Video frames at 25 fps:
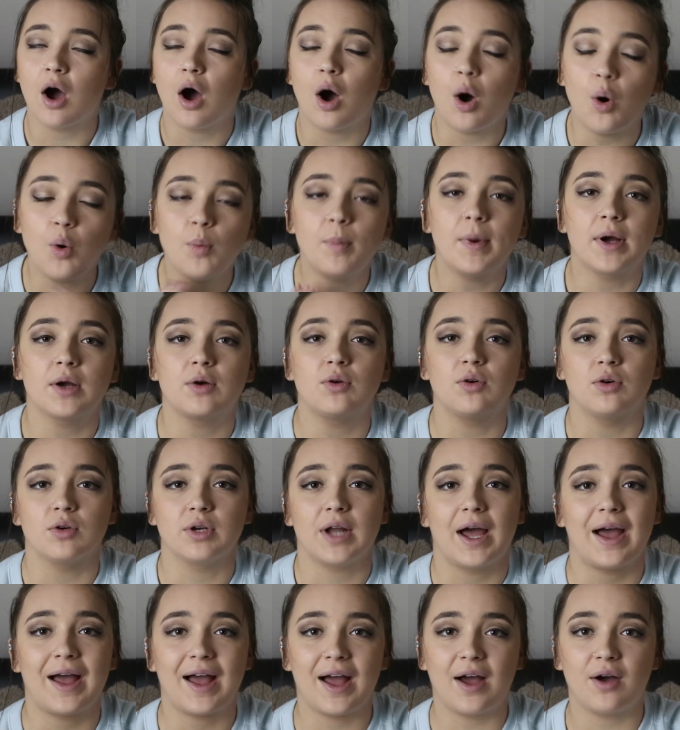oh my god,
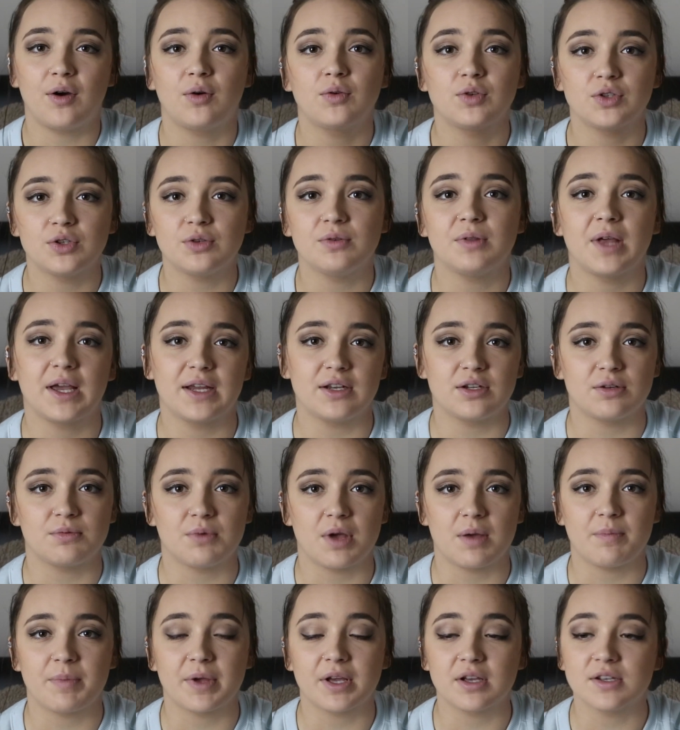how do they do
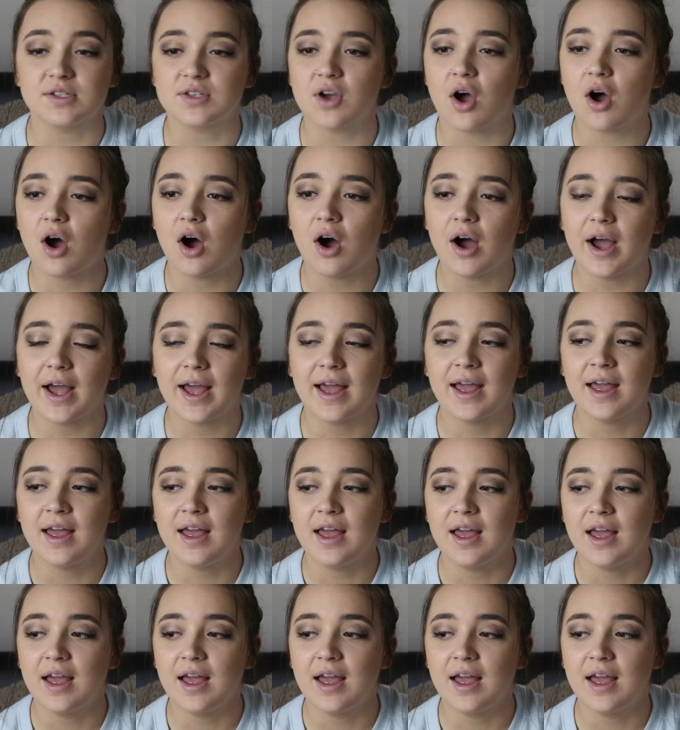it? Because I